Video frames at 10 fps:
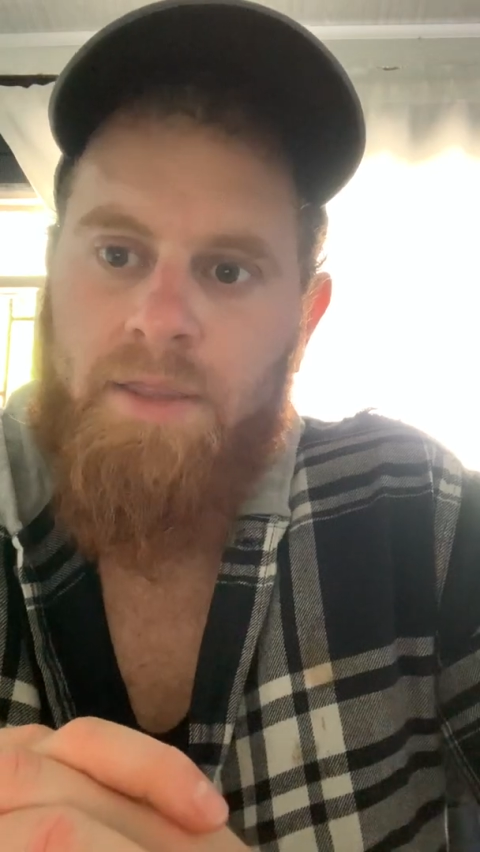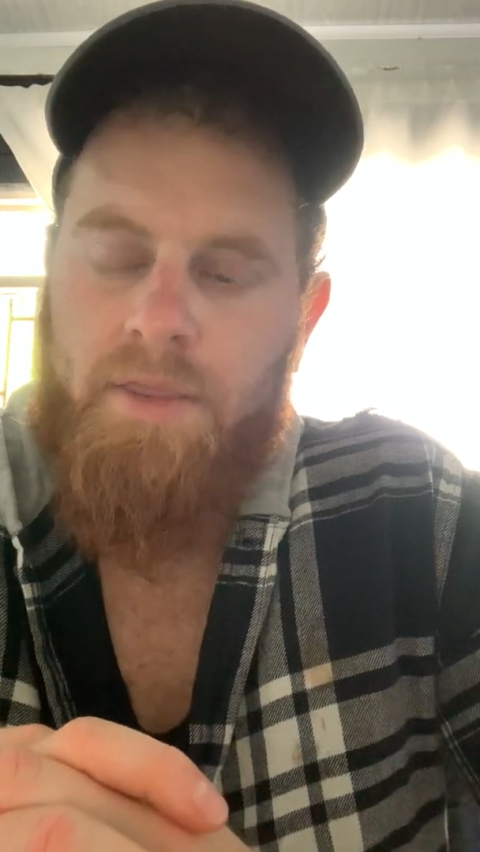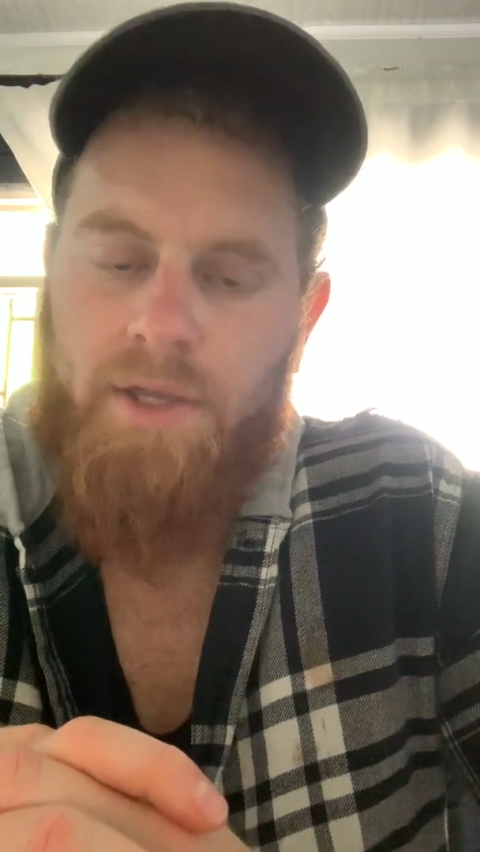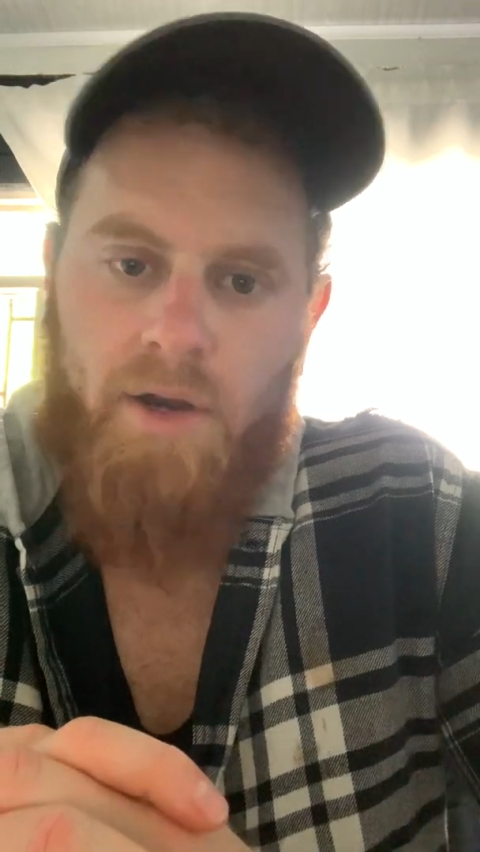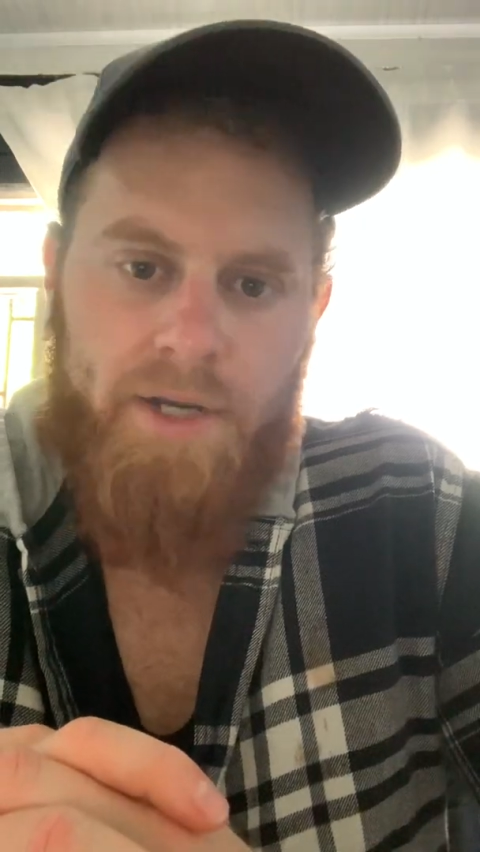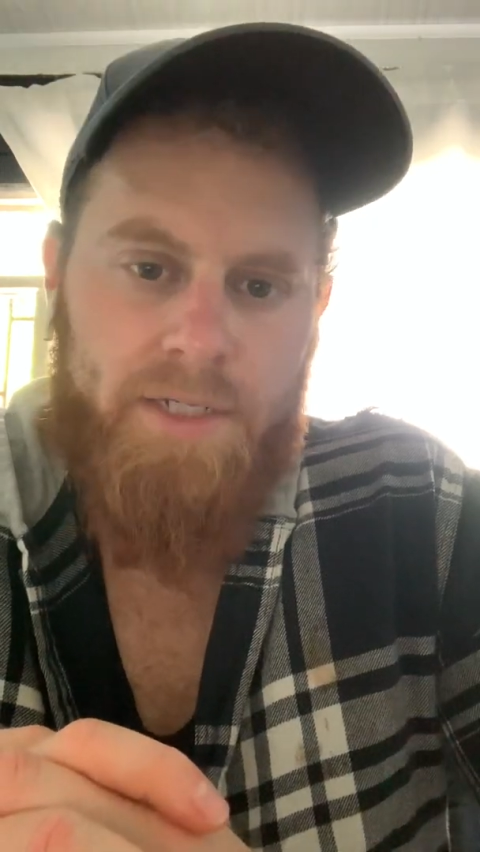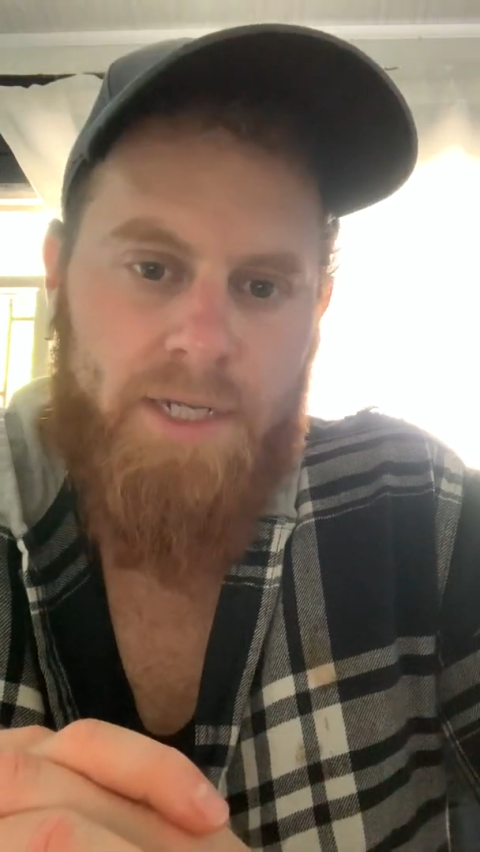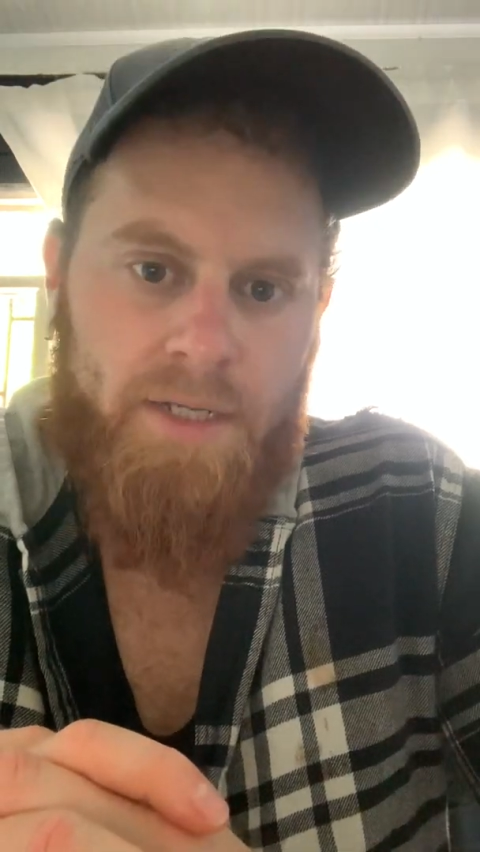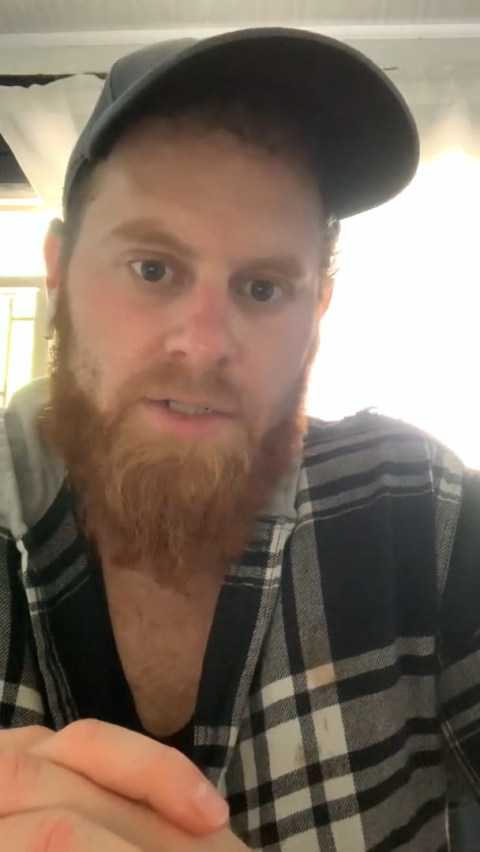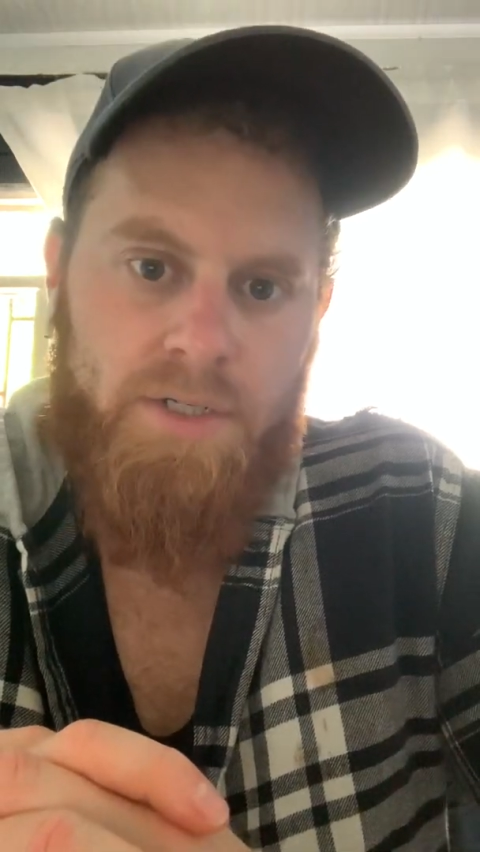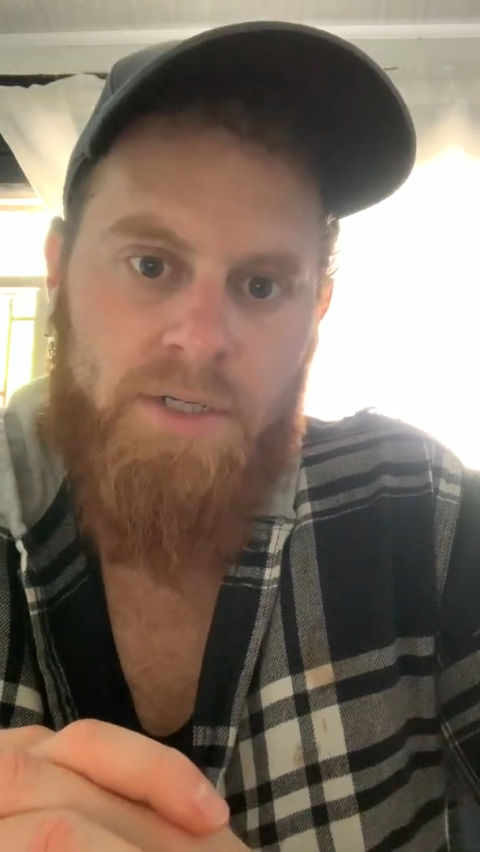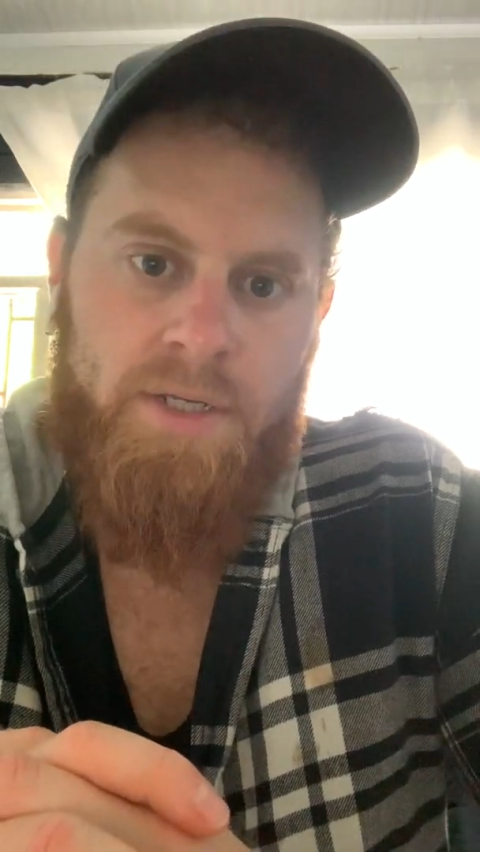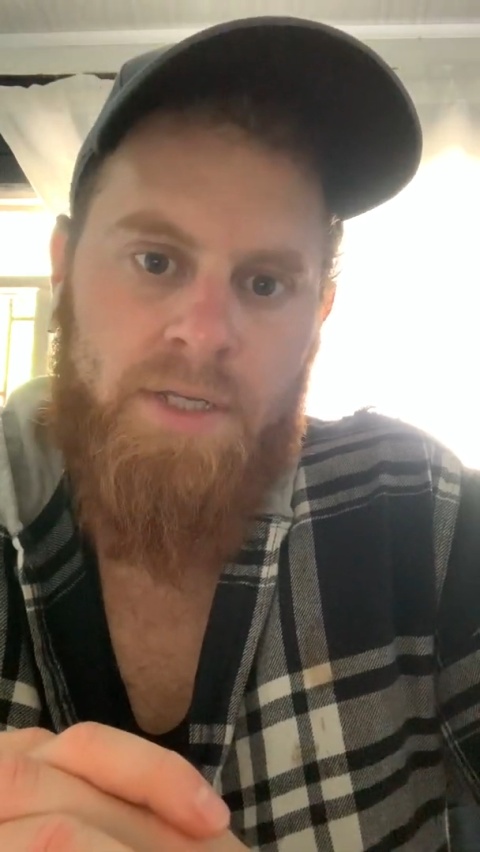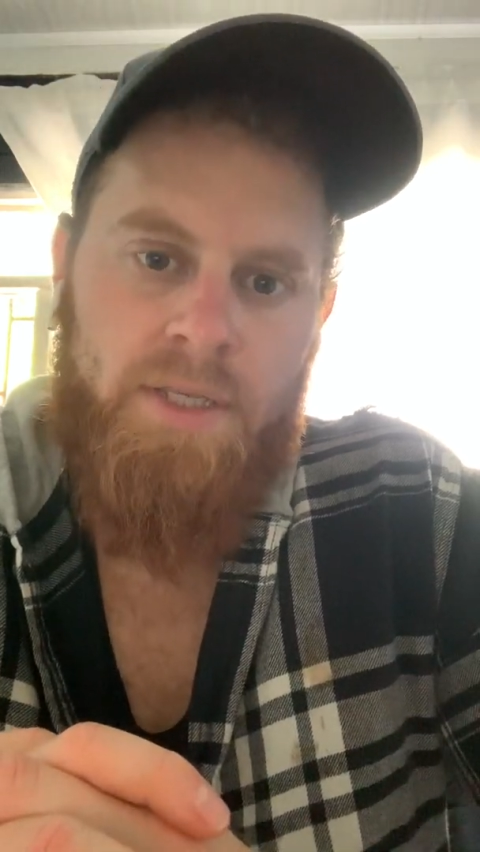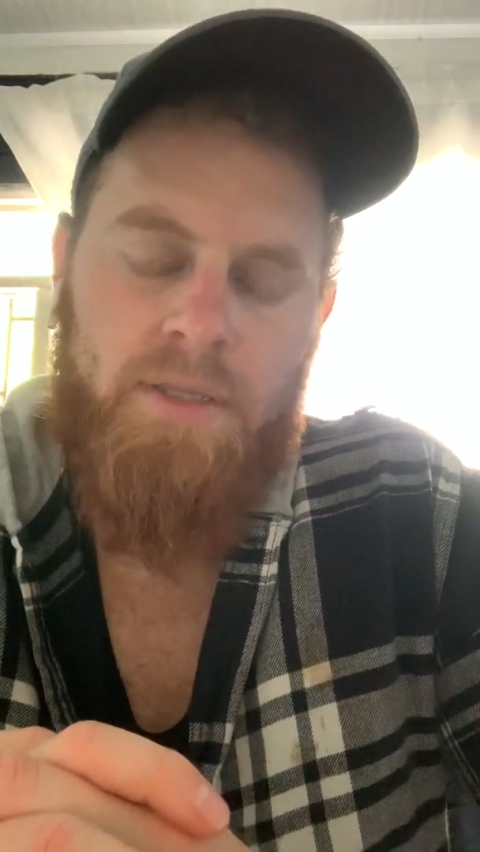the architecture